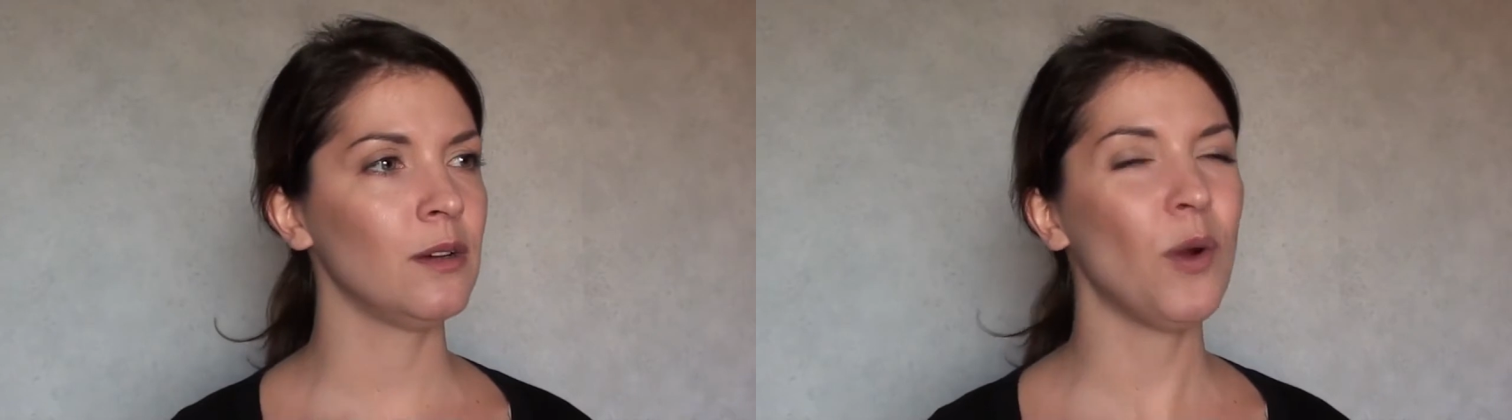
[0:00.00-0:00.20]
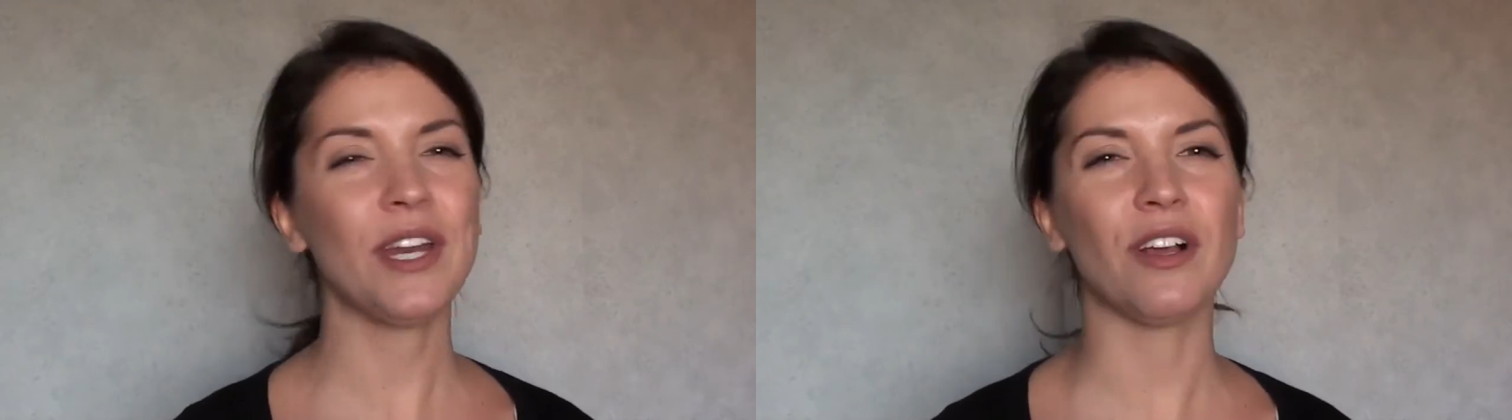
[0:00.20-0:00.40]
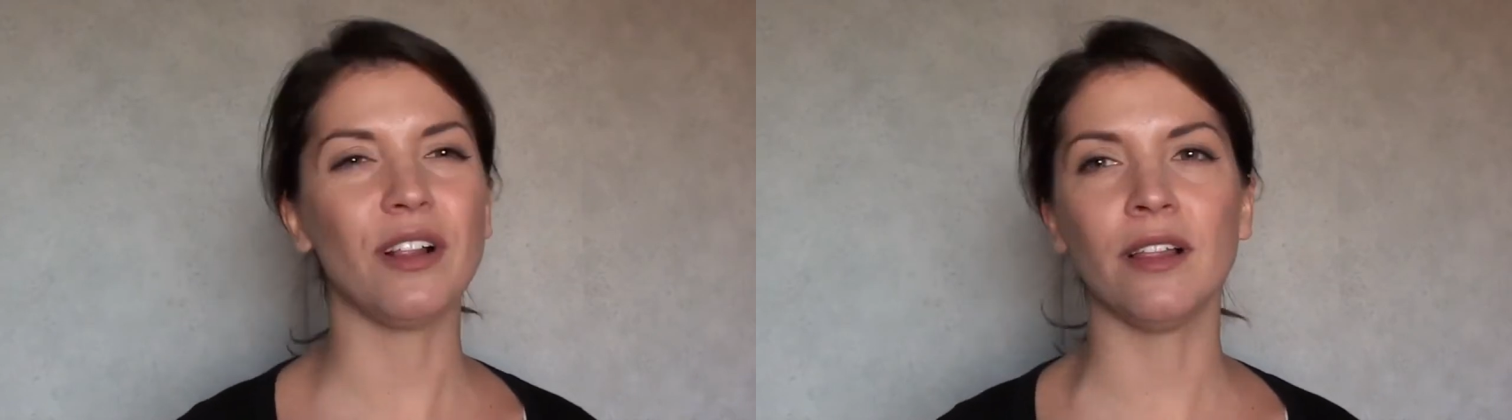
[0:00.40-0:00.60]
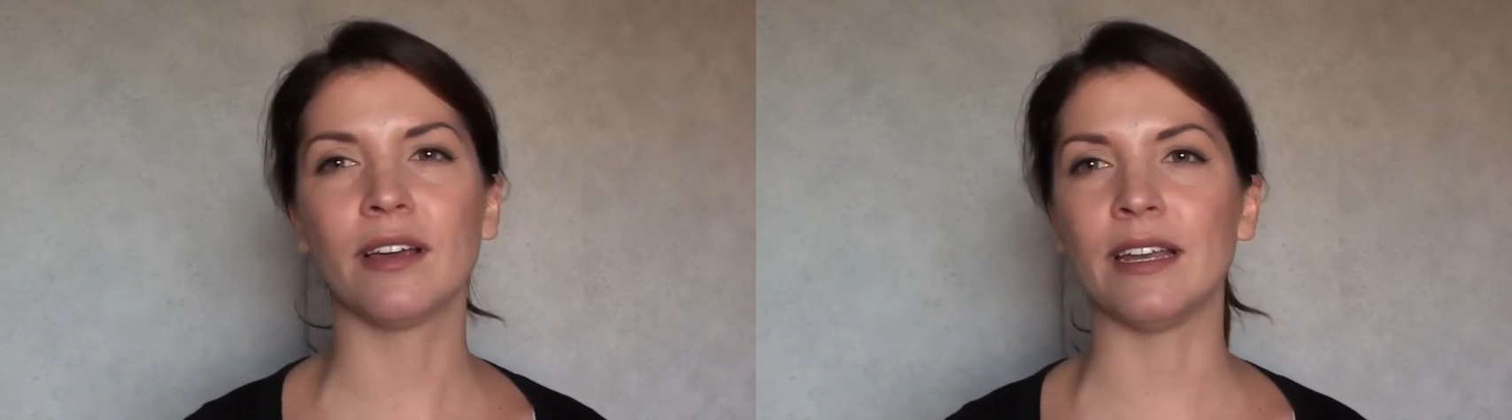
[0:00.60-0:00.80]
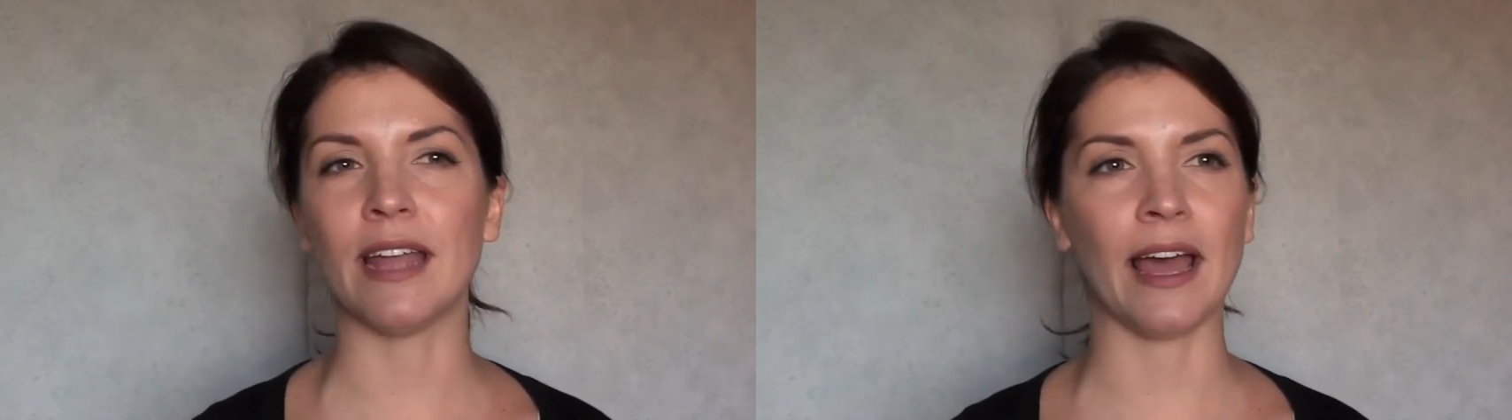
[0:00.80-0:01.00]
What are you
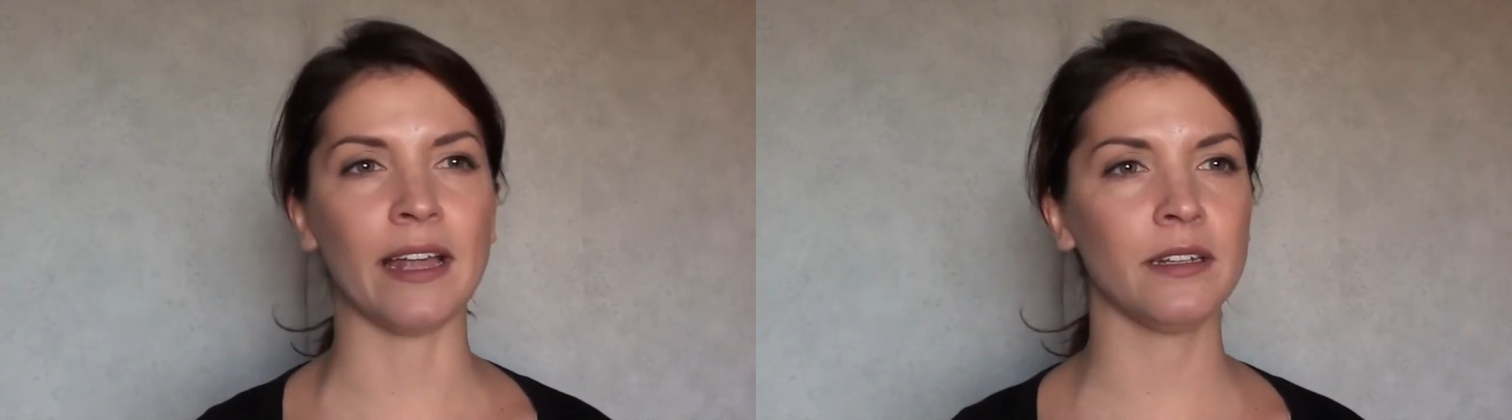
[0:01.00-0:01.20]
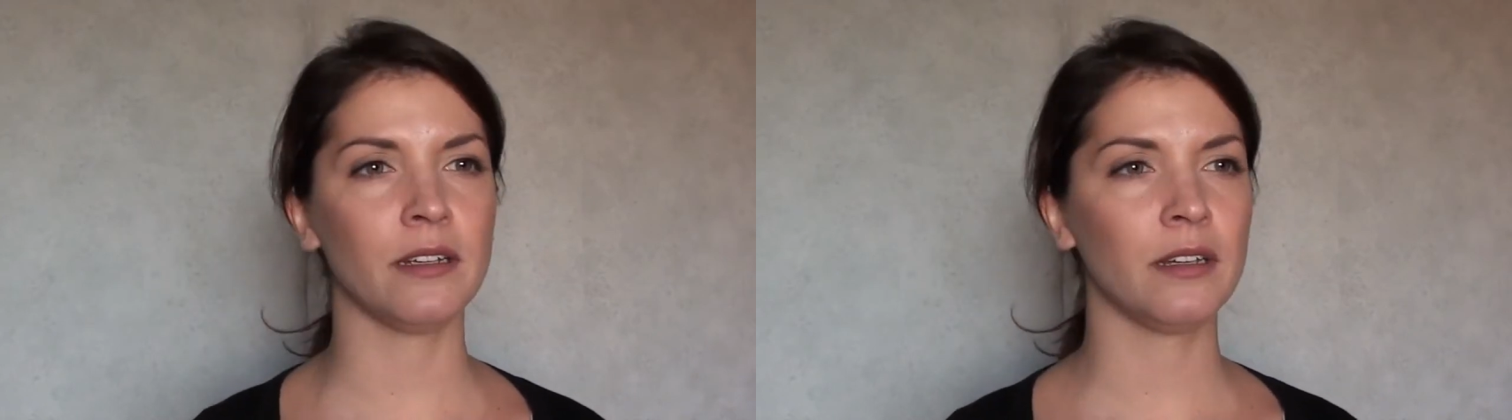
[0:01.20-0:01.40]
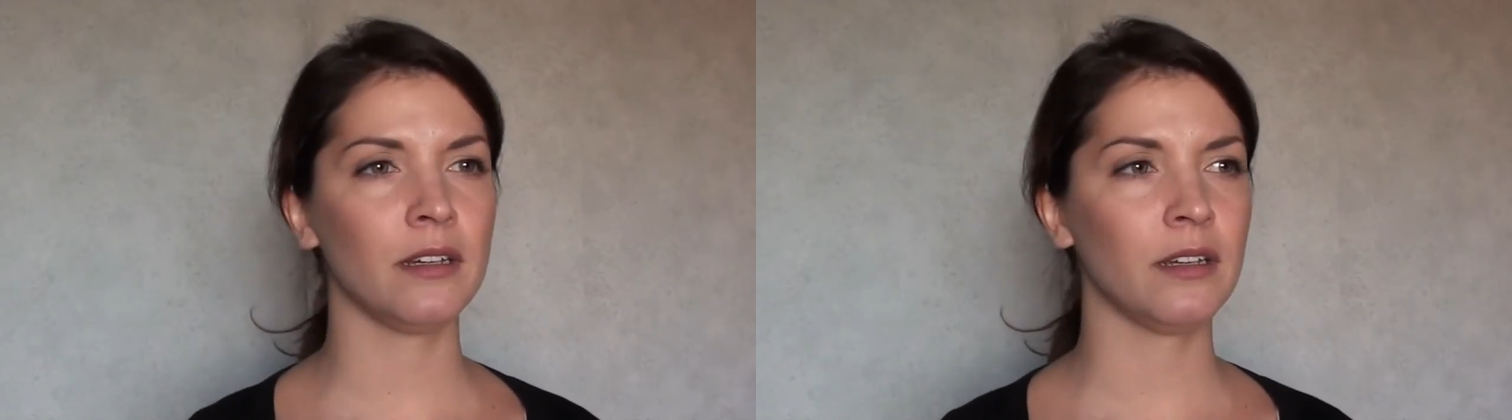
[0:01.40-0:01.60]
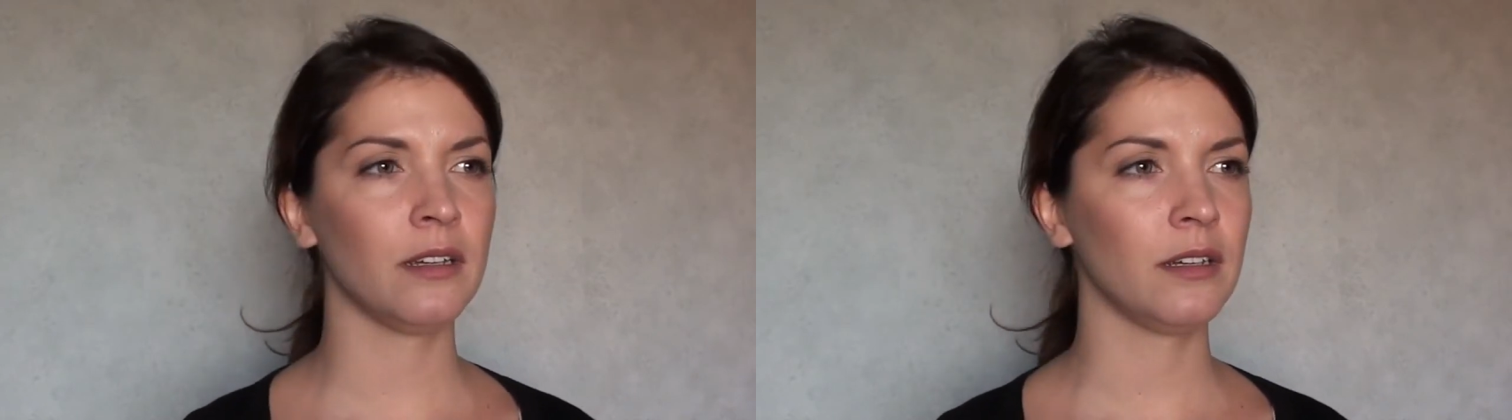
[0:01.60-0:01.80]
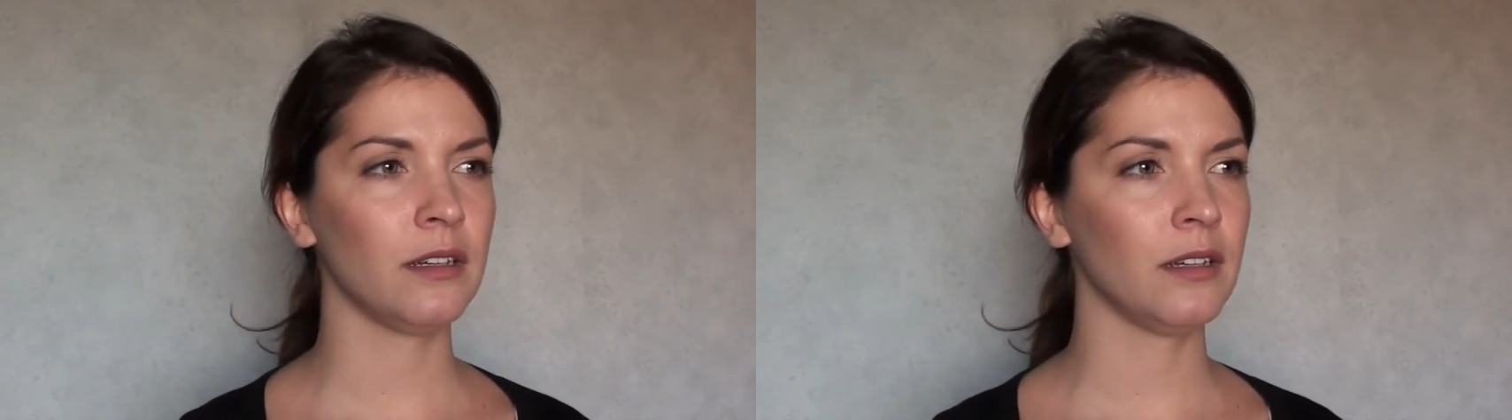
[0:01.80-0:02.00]
looking at?
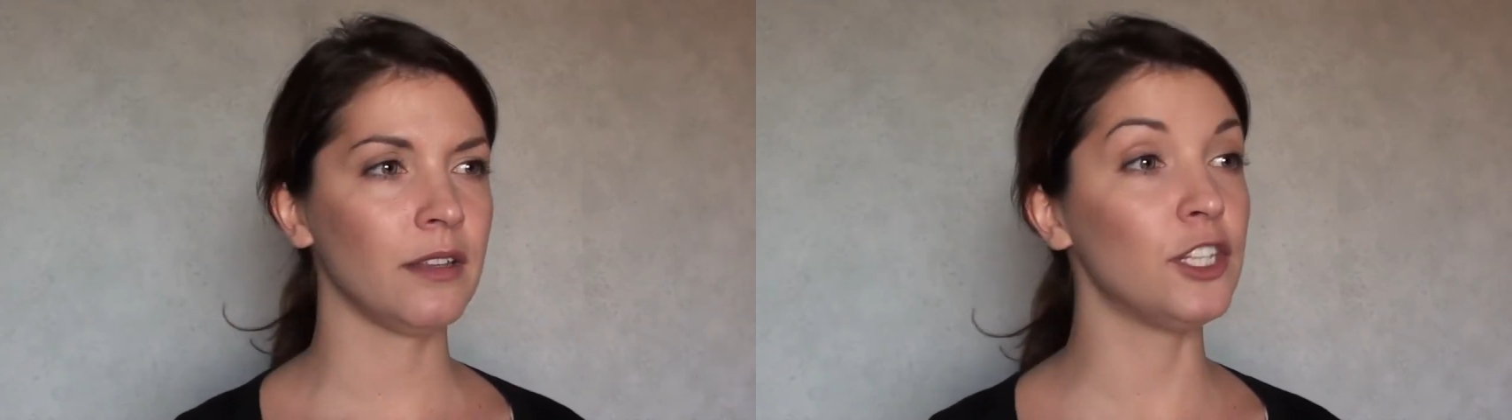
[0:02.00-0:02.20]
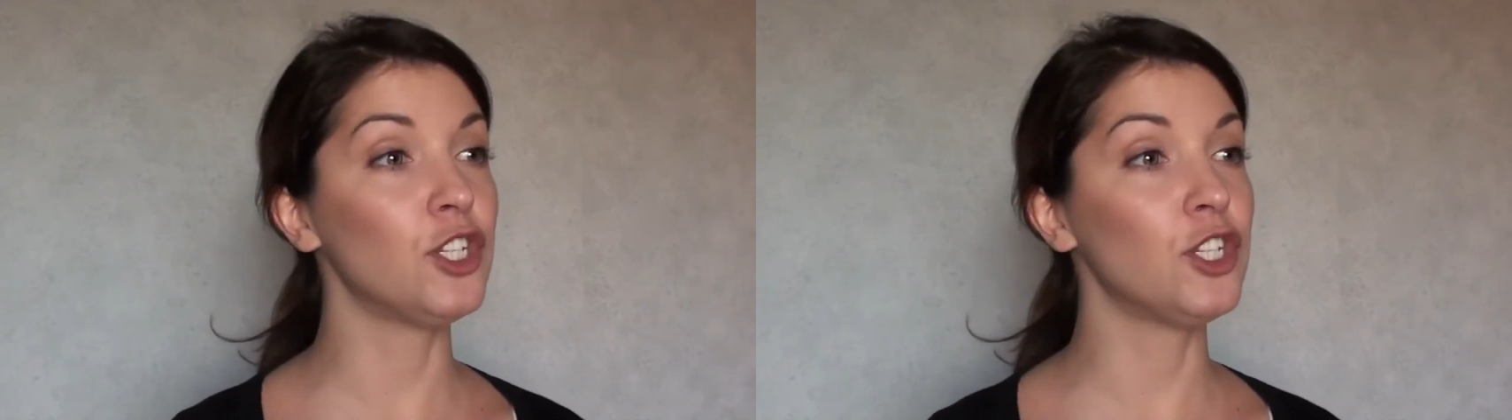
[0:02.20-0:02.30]
The